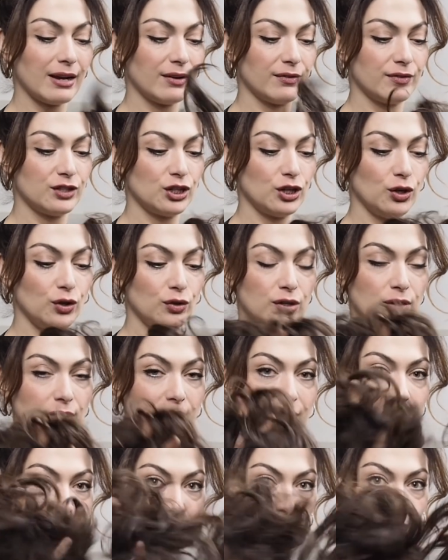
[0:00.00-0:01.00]
of 2. So
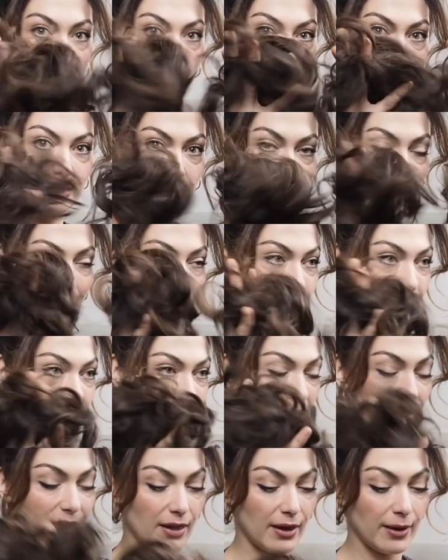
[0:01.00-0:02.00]
these 2 guys came
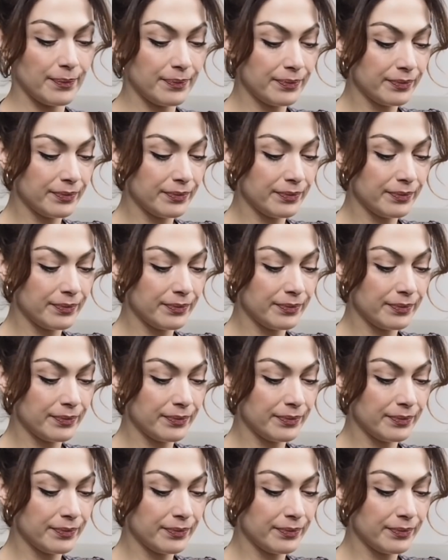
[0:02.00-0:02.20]
together,